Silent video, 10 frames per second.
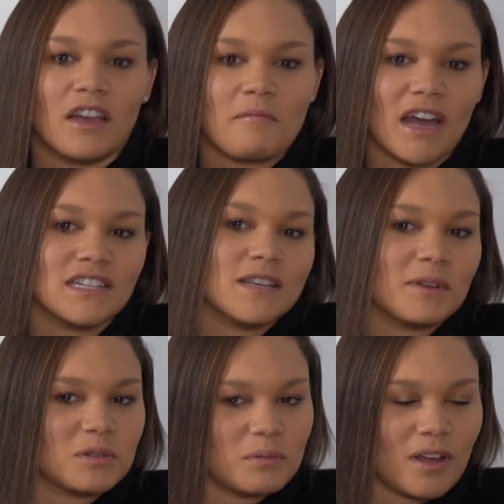my
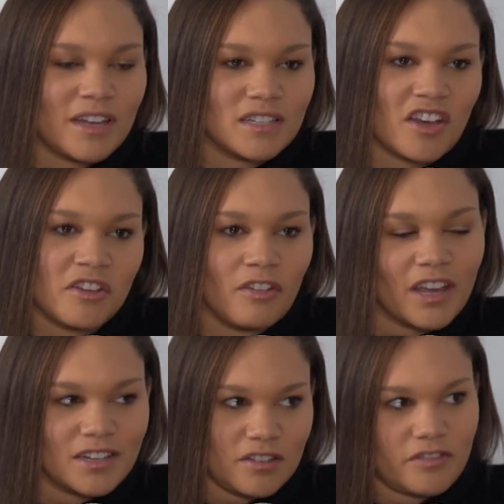teammates would probably tell you
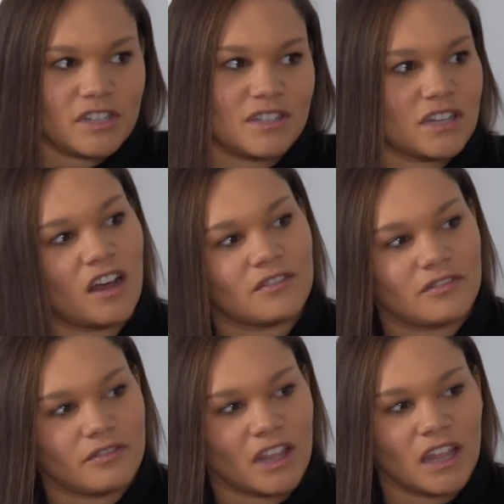like different stuff
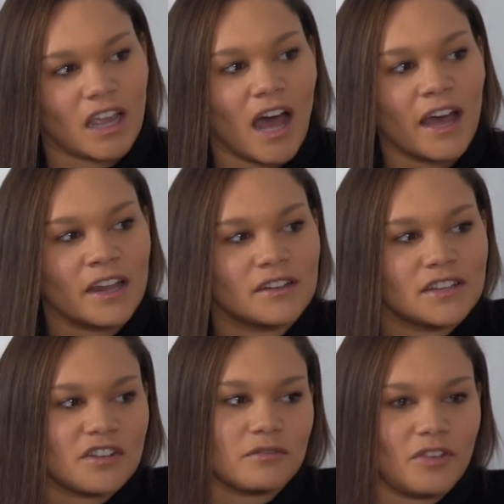that like I
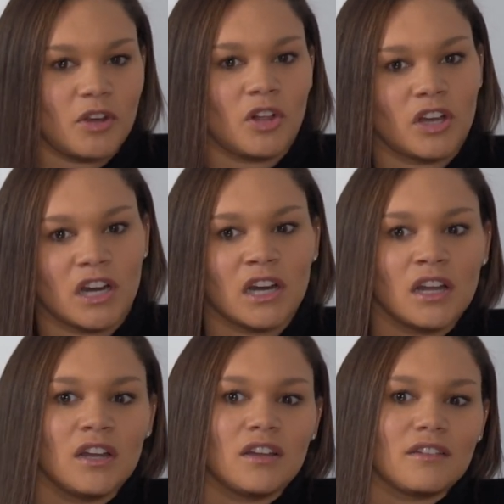didn't feel or
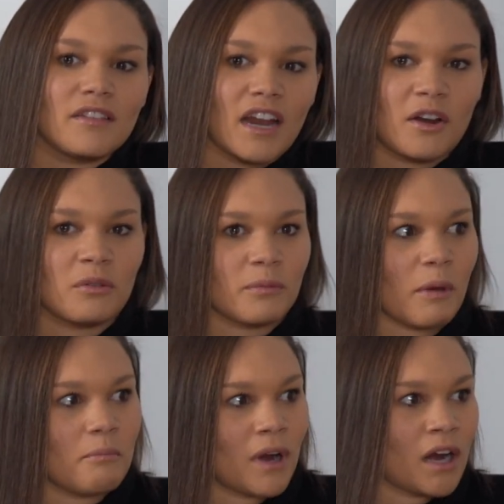that I don't
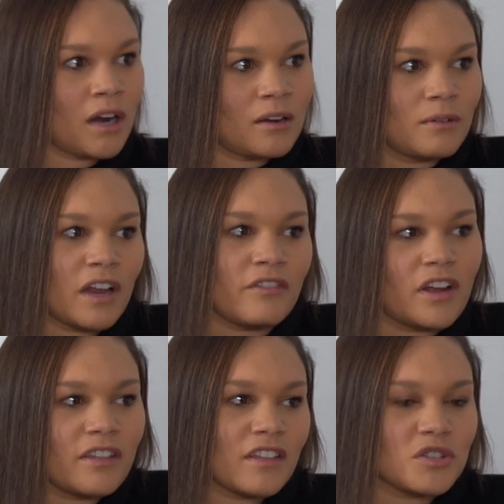remember or whatever.
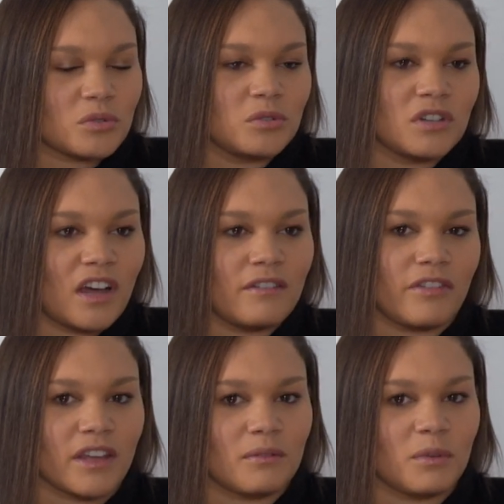I think that's cool to have
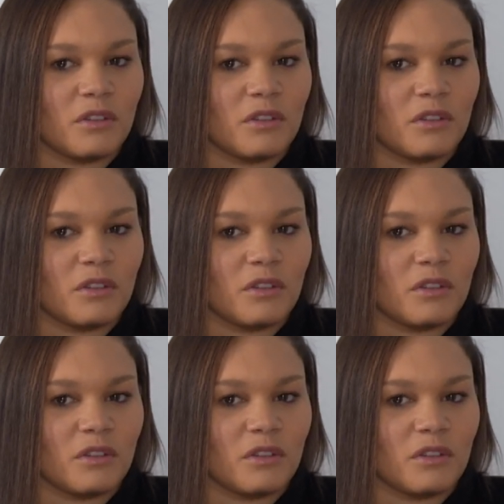like when